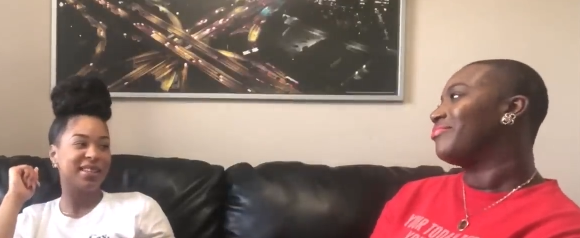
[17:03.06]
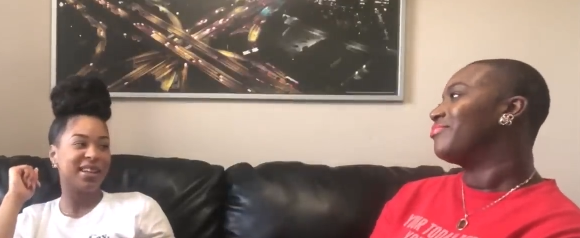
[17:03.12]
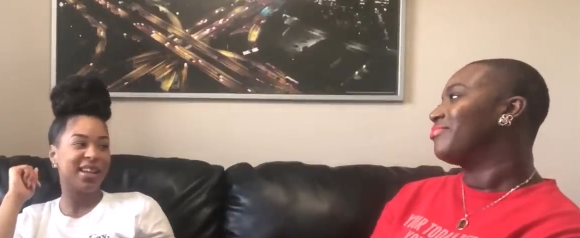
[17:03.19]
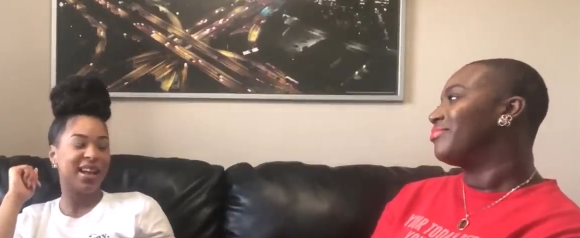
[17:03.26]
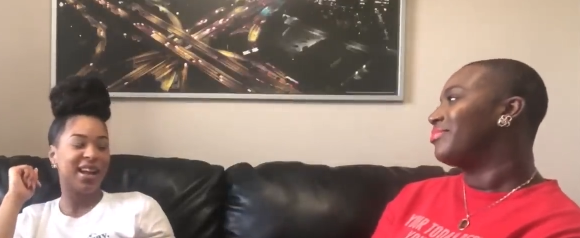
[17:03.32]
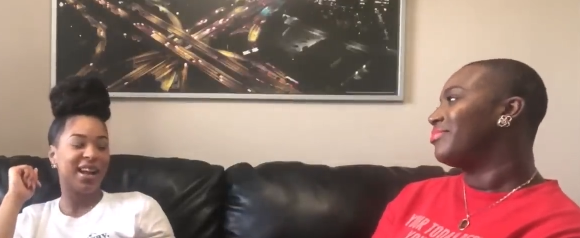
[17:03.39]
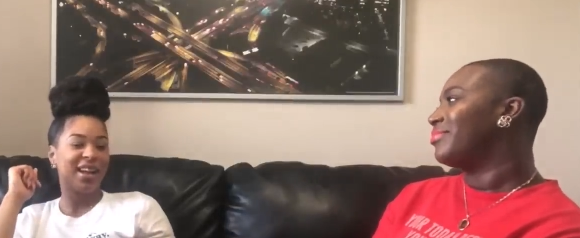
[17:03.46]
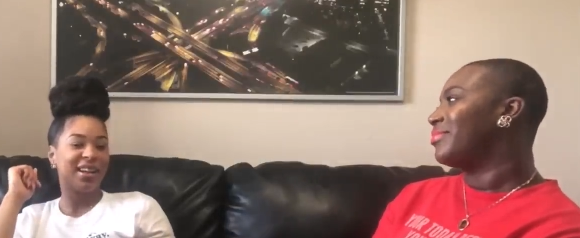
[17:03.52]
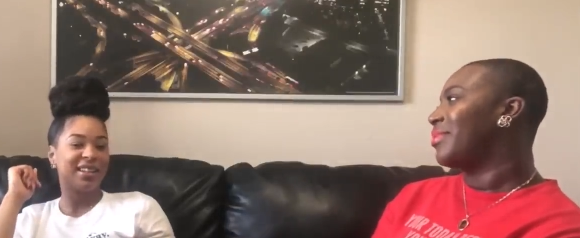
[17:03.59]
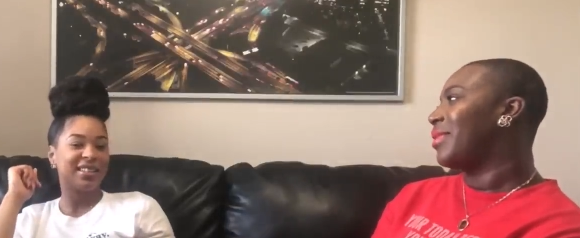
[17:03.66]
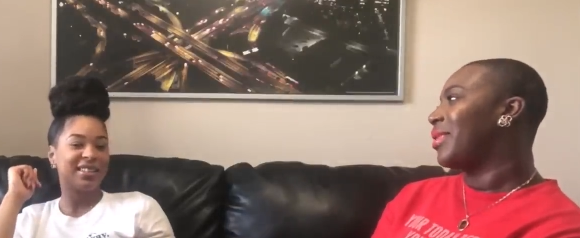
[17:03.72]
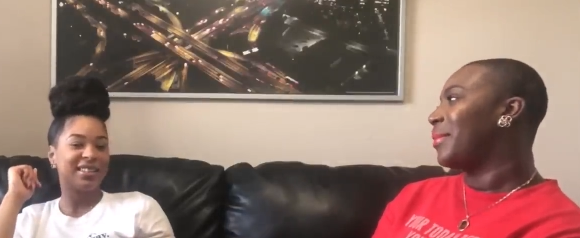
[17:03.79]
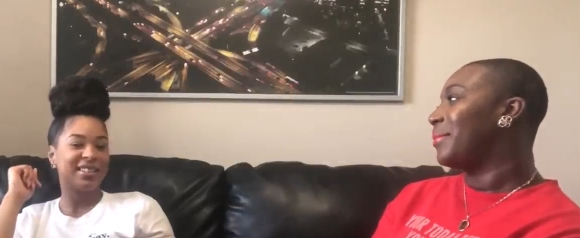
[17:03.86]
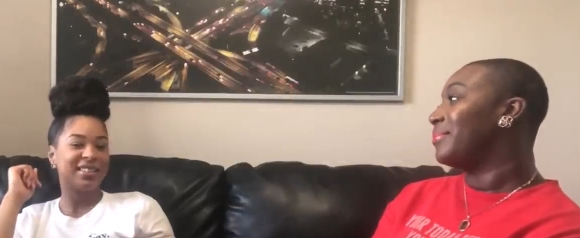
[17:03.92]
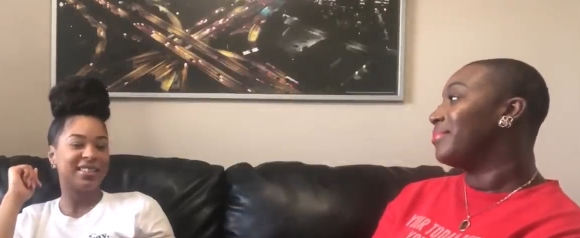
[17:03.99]

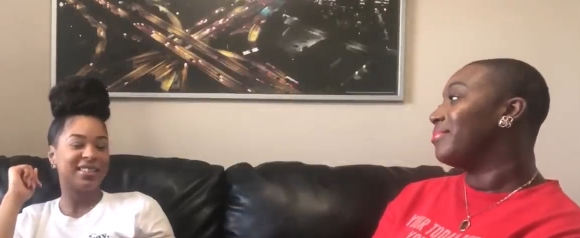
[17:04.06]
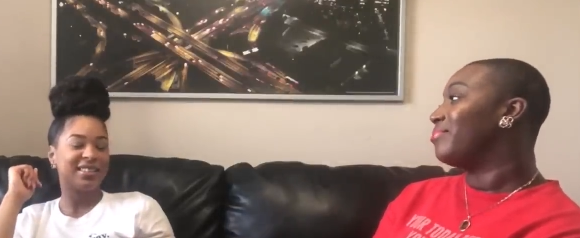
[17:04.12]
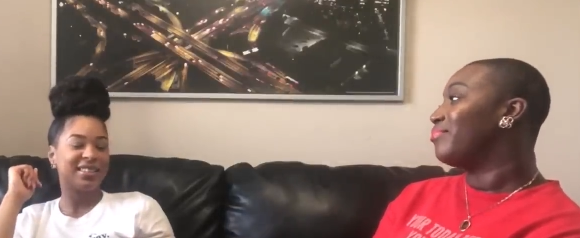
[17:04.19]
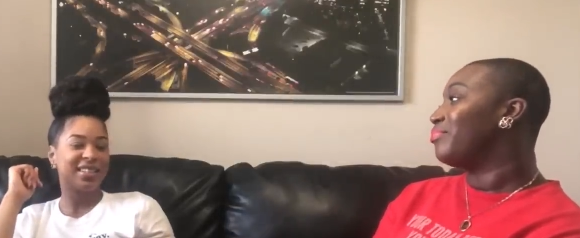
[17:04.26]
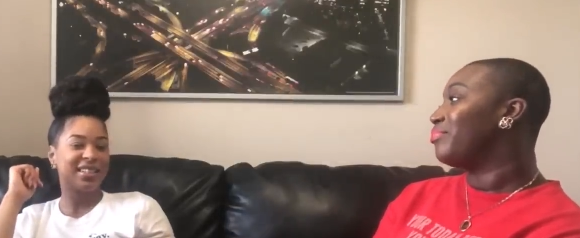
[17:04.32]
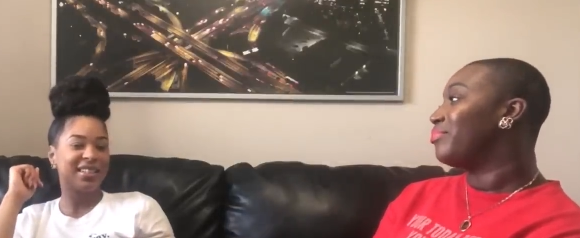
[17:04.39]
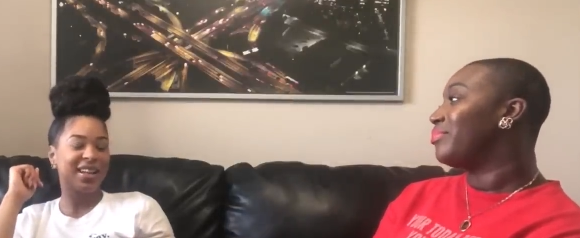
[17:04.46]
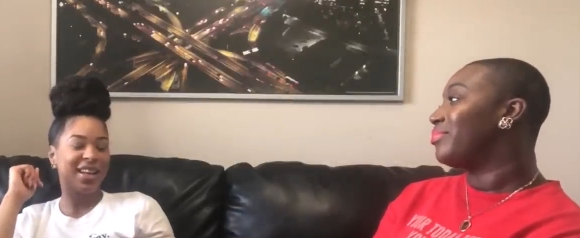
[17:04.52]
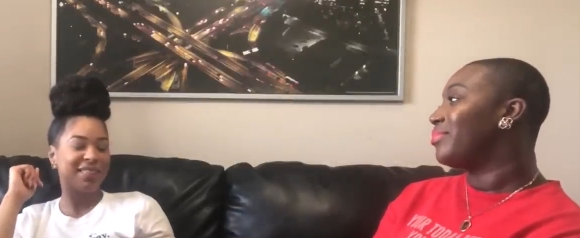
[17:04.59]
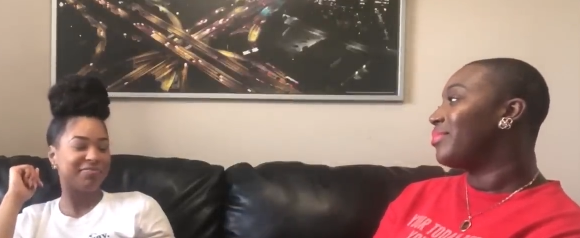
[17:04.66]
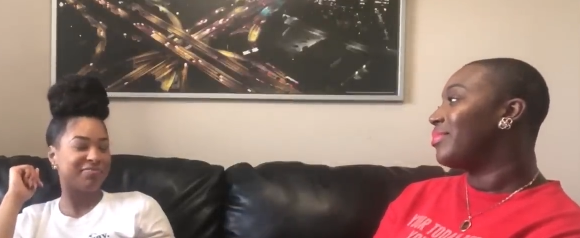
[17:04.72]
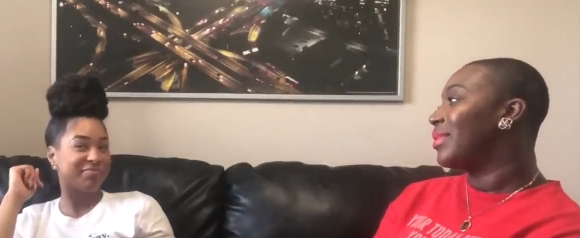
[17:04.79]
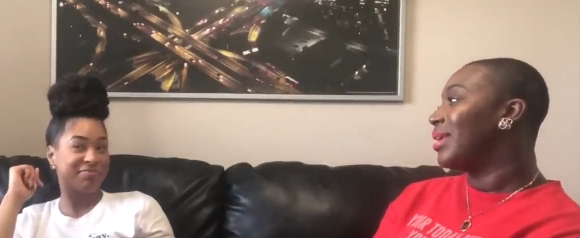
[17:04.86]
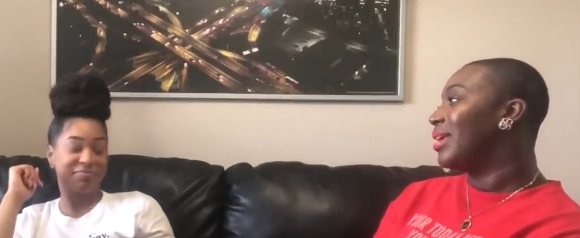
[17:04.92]
(no one is talking)